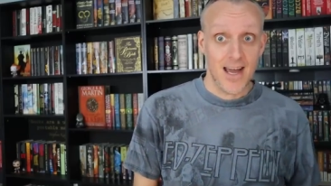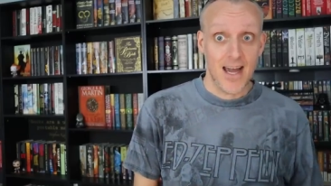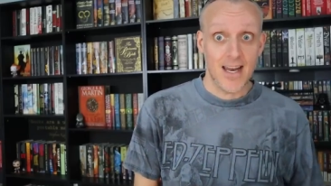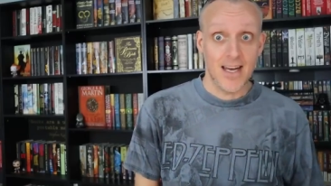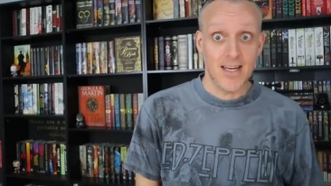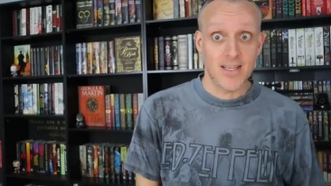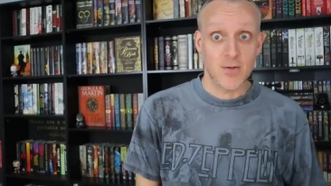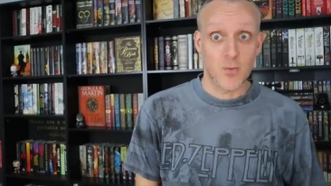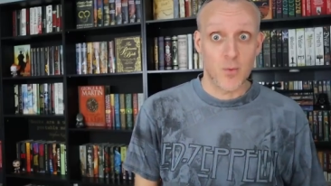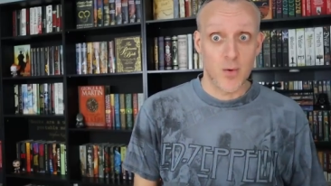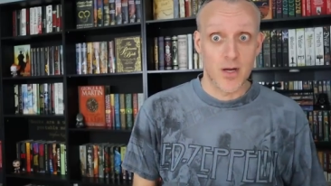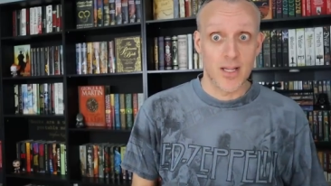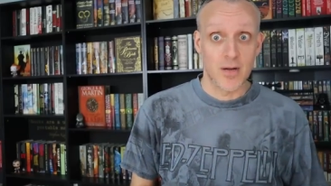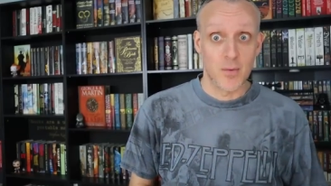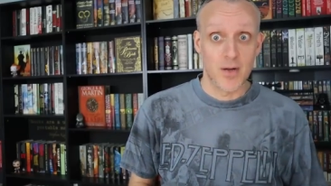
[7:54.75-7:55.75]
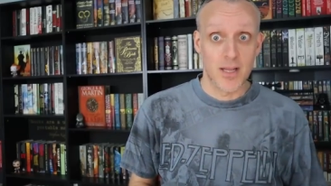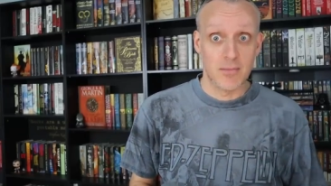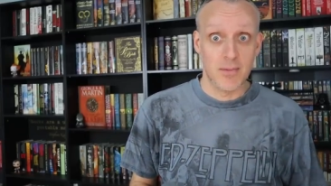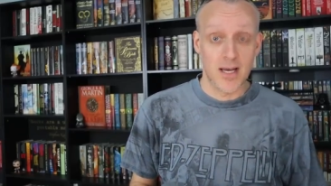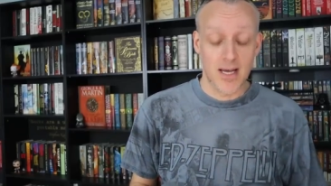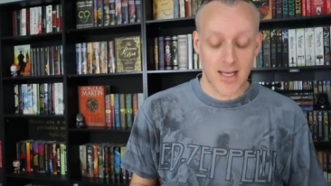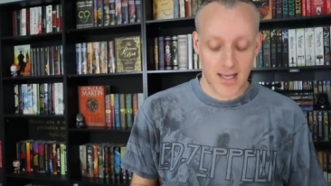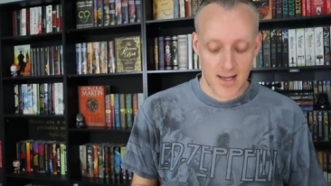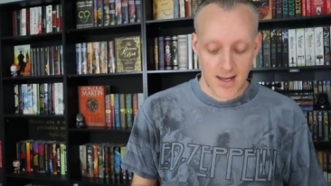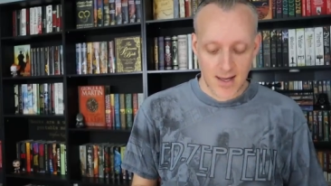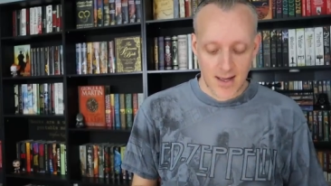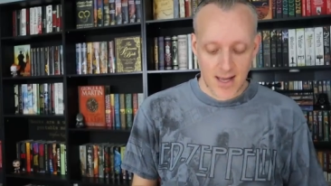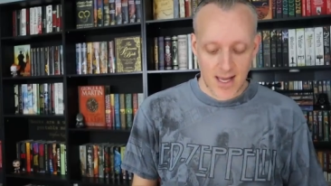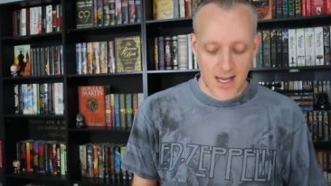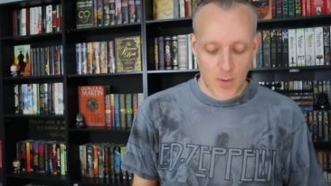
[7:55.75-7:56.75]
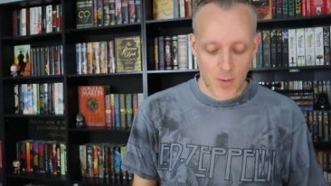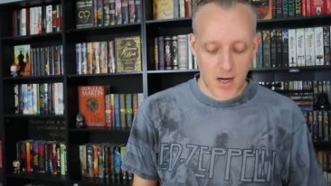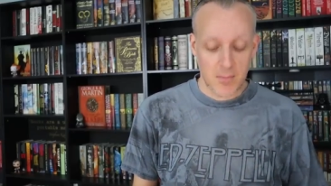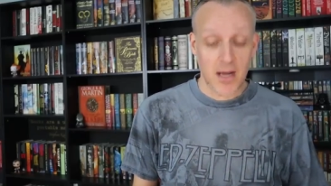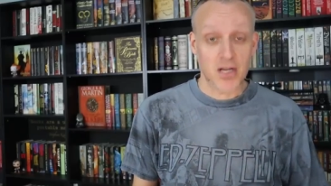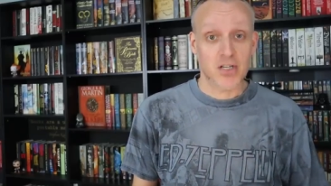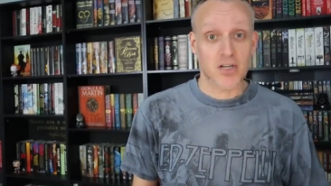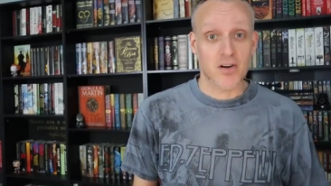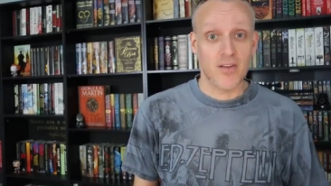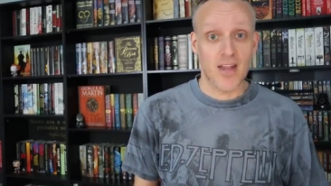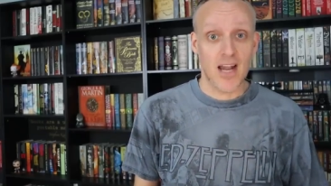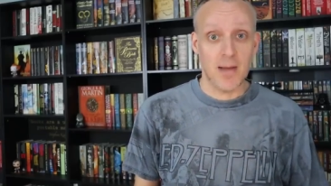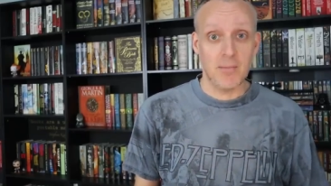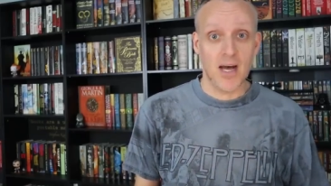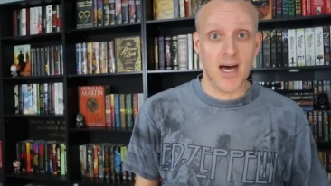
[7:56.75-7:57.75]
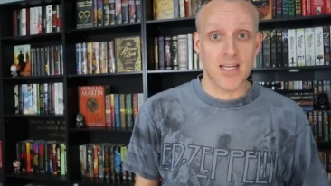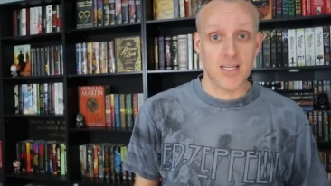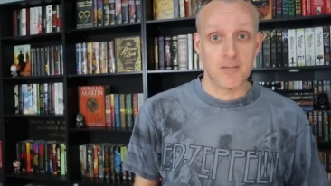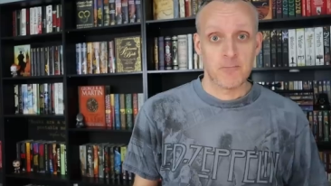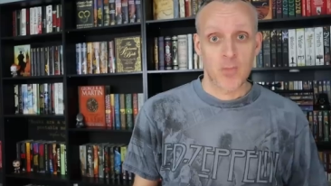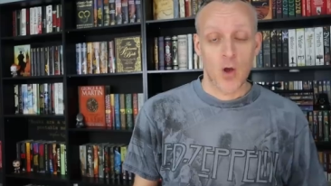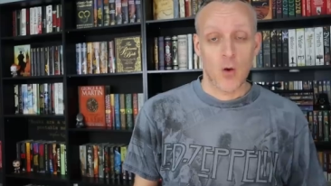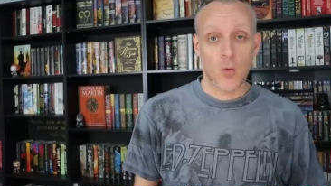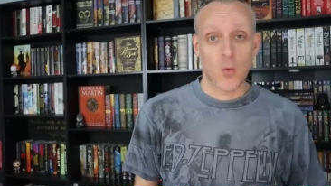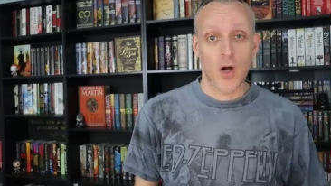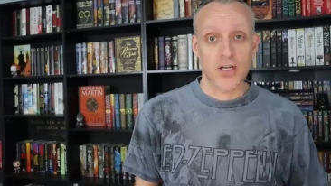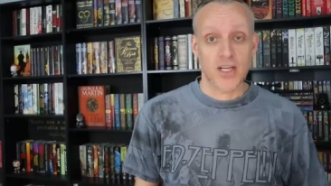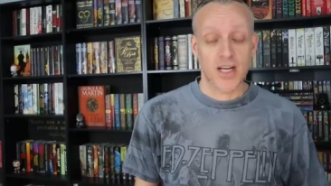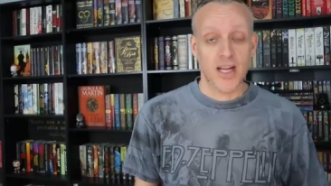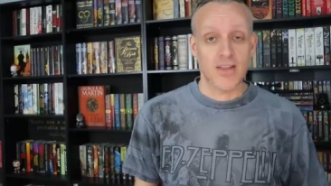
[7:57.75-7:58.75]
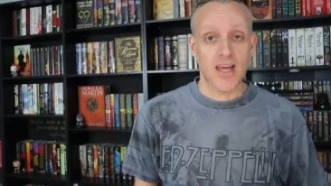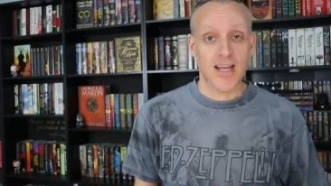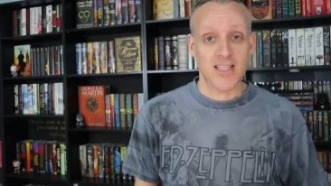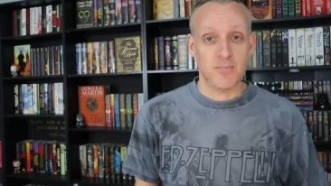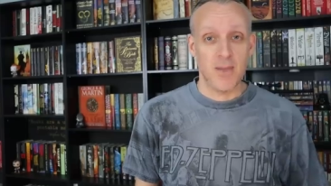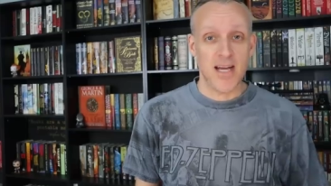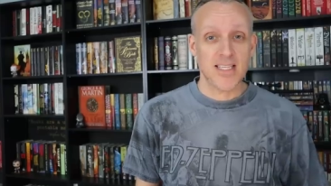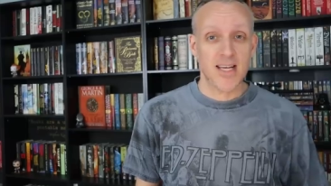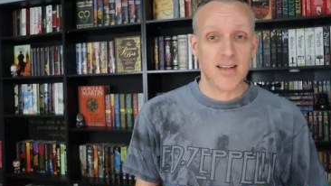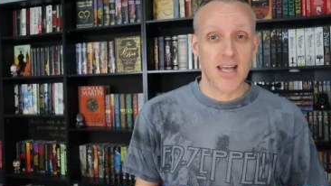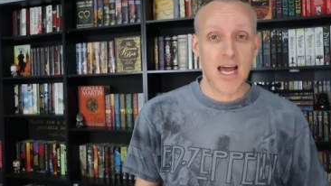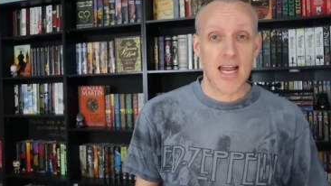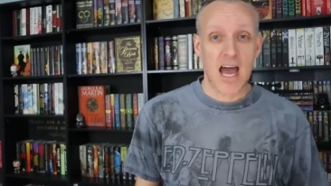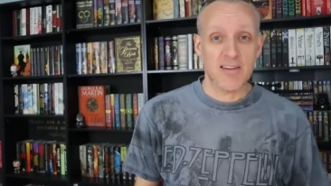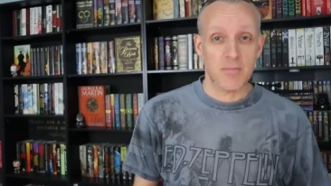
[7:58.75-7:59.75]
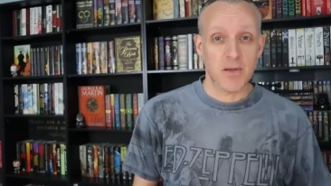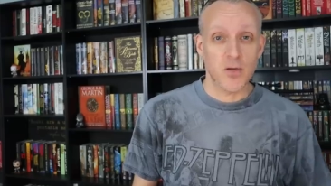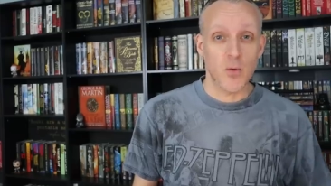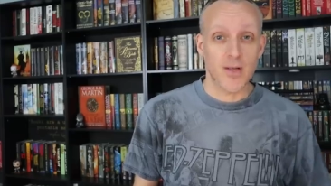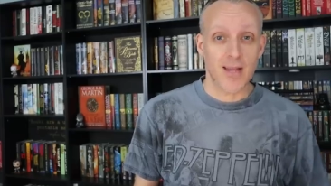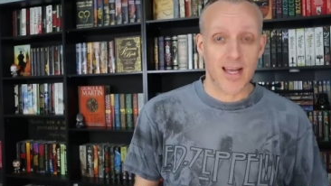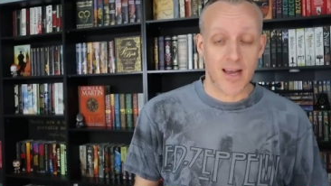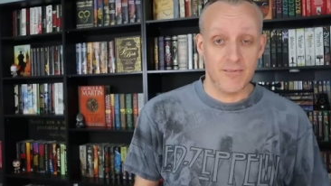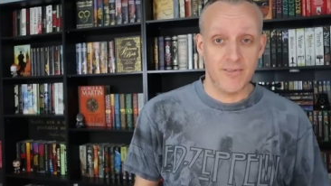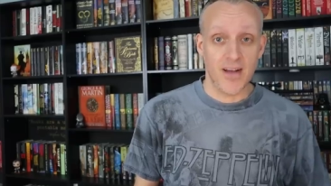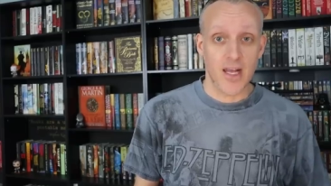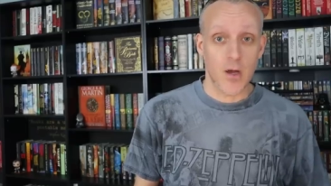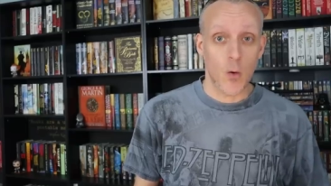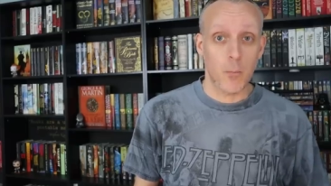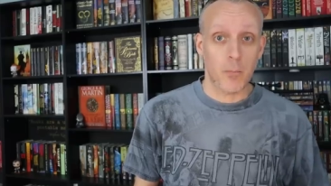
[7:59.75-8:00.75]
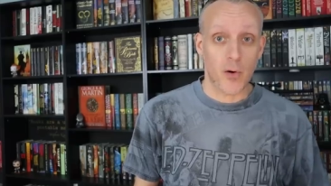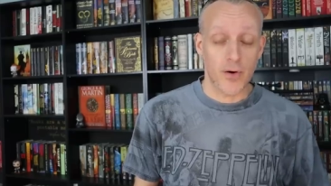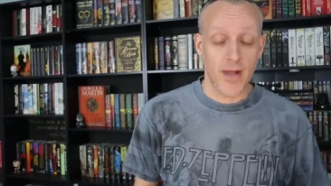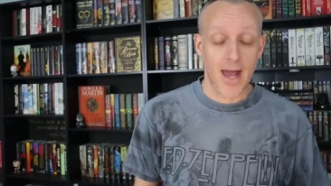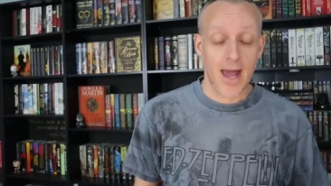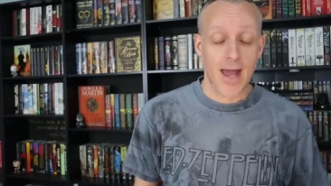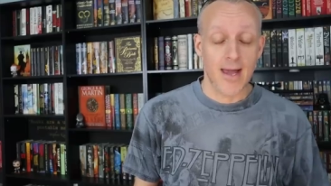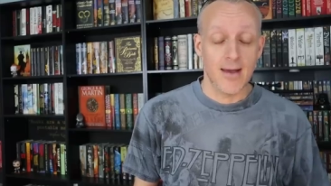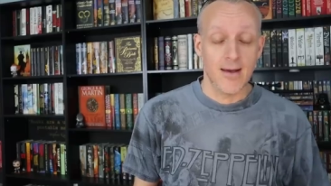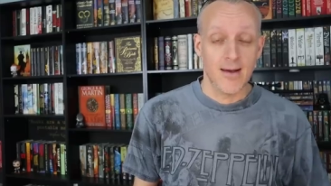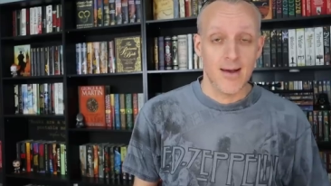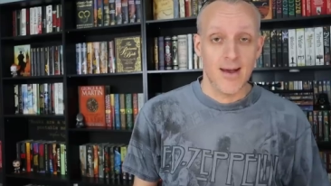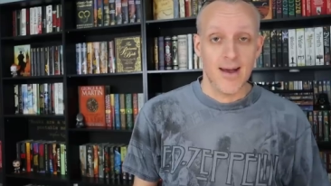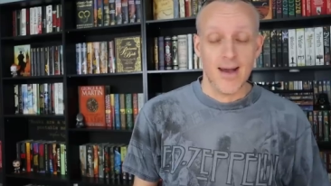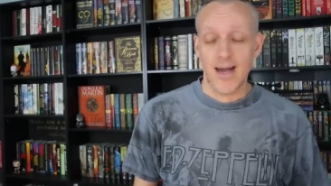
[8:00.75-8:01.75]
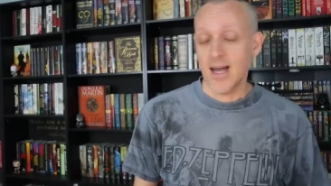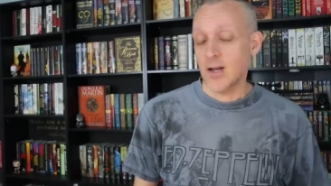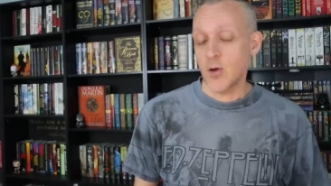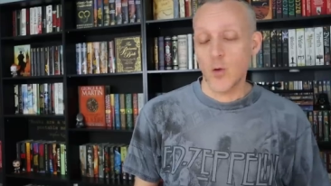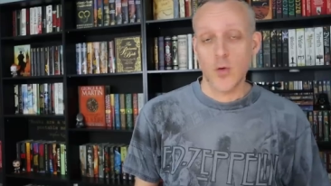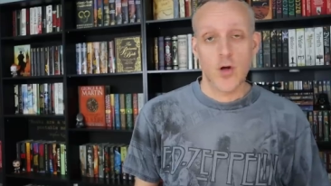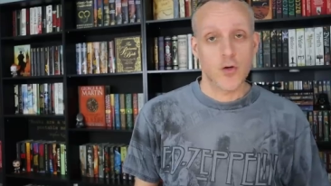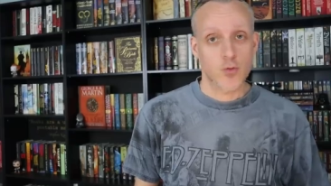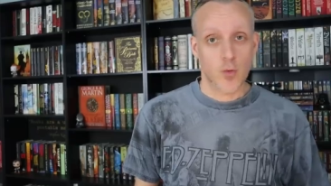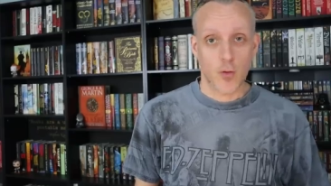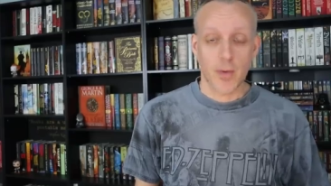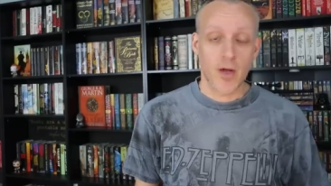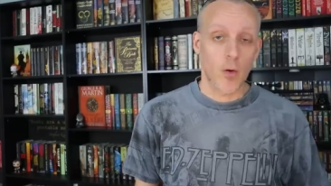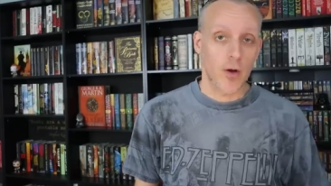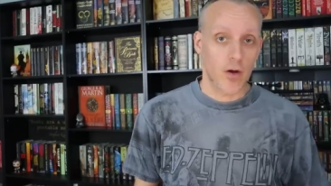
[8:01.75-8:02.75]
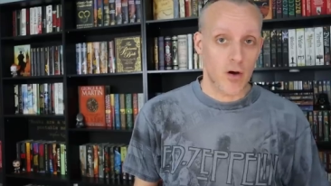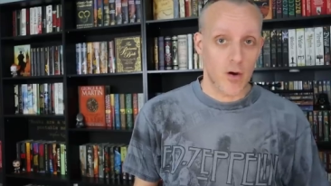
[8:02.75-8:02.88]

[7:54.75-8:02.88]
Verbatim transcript: and it is really, really big, and I want to make sure that I'm not rushing anything because basically I'd have to be doing like a video per day, and who knows what will be going